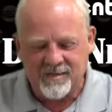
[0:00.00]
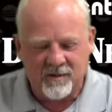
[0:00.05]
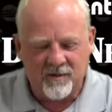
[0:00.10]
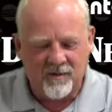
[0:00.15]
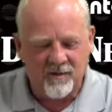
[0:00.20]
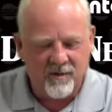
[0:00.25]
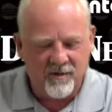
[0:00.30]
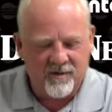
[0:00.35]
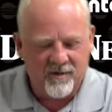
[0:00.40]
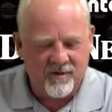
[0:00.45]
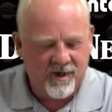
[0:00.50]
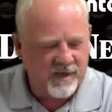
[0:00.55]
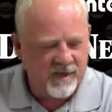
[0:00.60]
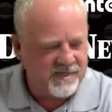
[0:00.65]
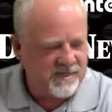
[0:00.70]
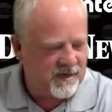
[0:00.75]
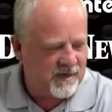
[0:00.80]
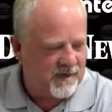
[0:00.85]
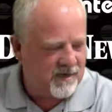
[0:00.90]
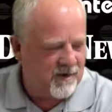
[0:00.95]
So their
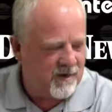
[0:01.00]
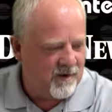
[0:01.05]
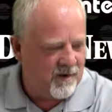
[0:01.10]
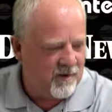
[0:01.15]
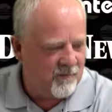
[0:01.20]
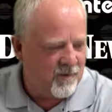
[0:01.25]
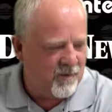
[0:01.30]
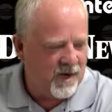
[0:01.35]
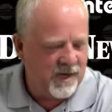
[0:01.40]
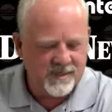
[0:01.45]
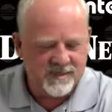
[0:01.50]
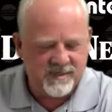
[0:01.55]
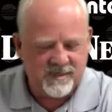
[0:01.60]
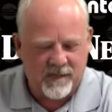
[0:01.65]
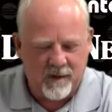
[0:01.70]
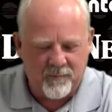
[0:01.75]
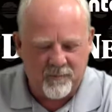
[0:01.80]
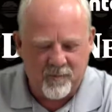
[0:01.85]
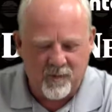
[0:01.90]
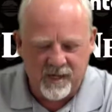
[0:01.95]
next
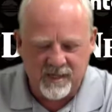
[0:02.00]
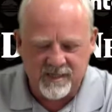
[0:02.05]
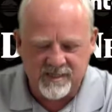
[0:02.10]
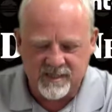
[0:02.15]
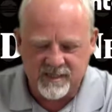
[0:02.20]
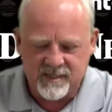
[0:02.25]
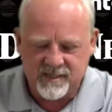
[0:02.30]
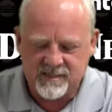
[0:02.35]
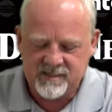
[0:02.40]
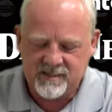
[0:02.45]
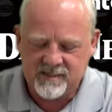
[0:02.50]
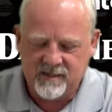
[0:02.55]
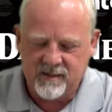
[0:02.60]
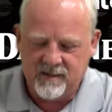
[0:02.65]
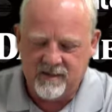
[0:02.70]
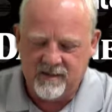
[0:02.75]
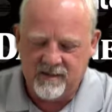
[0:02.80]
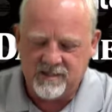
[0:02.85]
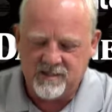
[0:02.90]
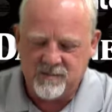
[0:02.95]
cup race is
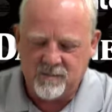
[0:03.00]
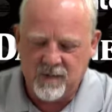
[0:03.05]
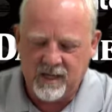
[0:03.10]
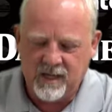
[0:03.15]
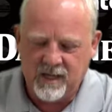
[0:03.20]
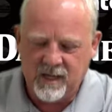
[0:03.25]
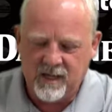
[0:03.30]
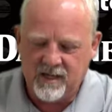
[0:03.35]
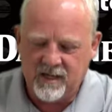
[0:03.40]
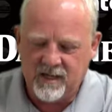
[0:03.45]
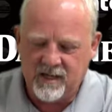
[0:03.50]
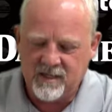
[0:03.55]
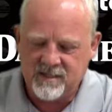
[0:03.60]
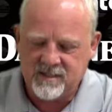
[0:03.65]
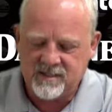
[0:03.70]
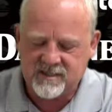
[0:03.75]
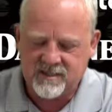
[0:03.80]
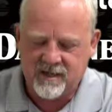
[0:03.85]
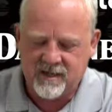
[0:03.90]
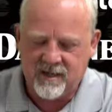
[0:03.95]
this weekend.
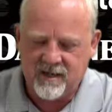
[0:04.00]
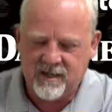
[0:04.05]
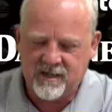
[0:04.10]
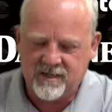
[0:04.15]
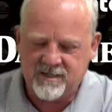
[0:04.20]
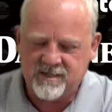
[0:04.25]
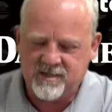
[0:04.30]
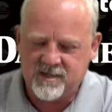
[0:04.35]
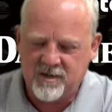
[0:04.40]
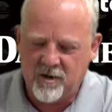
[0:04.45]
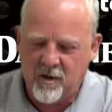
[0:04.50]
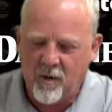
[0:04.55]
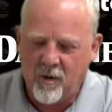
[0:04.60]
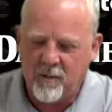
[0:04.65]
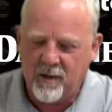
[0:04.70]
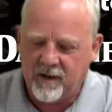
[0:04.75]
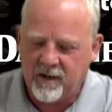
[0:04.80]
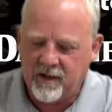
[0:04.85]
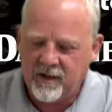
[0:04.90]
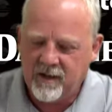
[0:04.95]
It's at
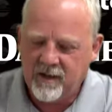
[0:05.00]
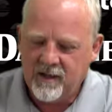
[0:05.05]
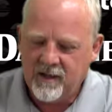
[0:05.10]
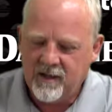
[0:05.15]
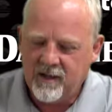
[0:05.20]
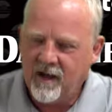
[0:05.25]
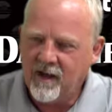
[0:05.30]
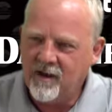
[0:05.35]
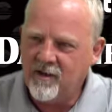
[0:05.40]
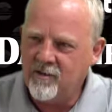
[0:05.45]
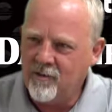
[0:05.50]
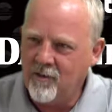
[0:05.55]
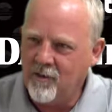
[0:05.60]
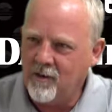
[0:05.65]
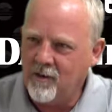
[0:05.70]
Sonoma. And you know